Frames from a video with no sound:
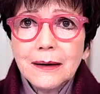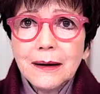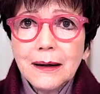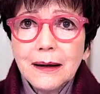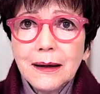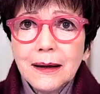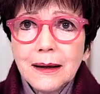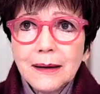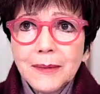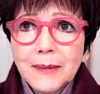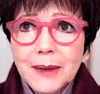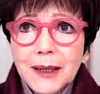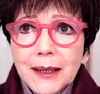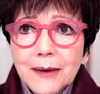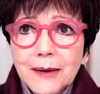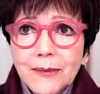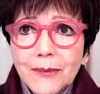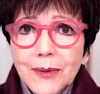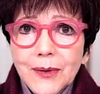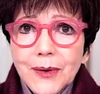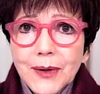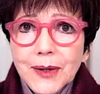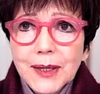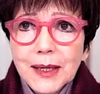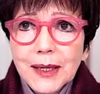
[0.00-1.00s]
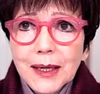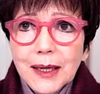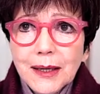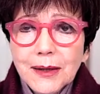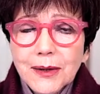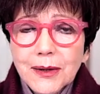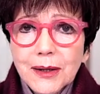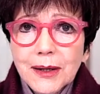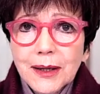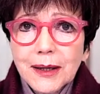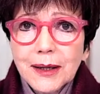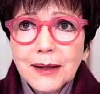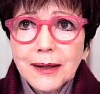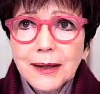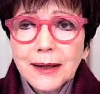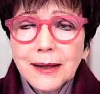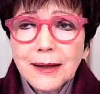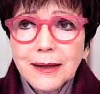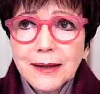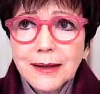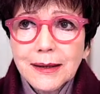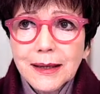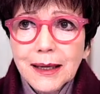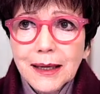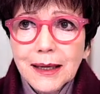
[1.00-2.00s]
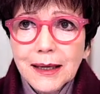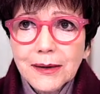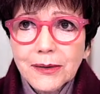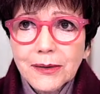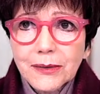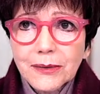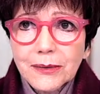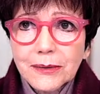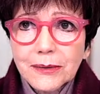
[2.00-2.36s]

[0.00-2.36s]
I'm in love with this angel, I need this angel,